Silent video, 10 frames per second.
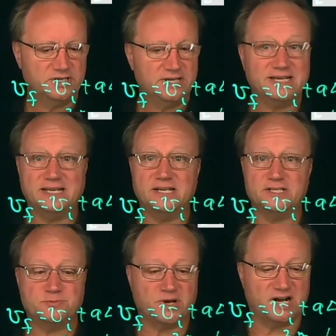It is
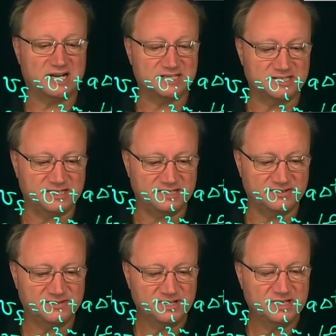
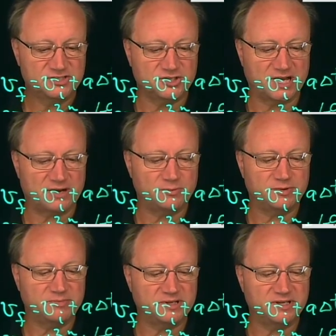positive, so that would
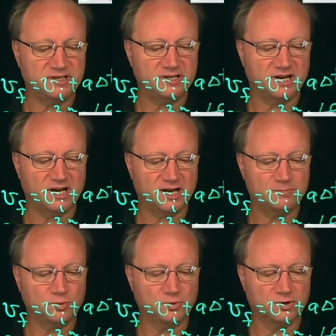mean
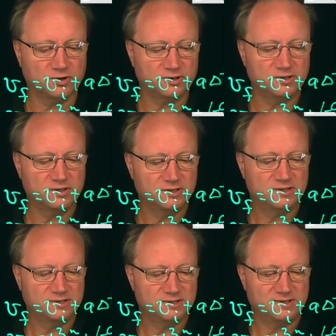upward
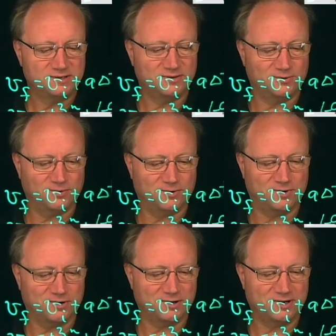
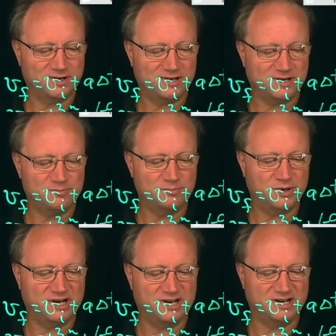or
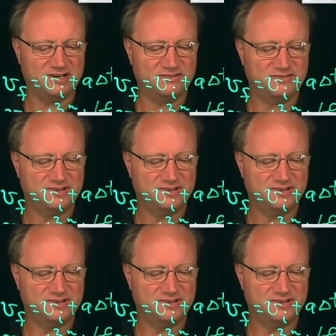above